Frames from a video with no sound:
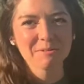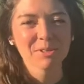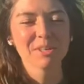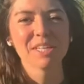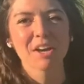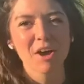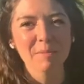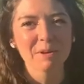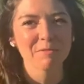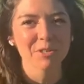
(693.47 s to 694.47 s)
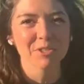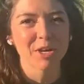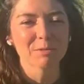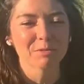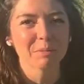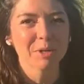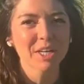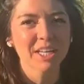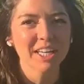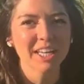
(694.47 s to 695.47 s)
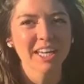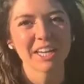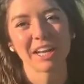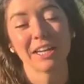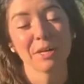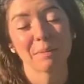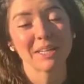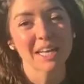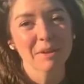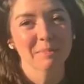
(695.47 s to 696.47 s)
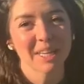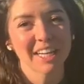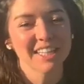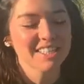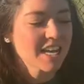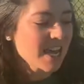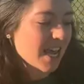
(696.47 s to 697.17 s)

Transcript: So I take all my food scraps from cooking and any of my dead plants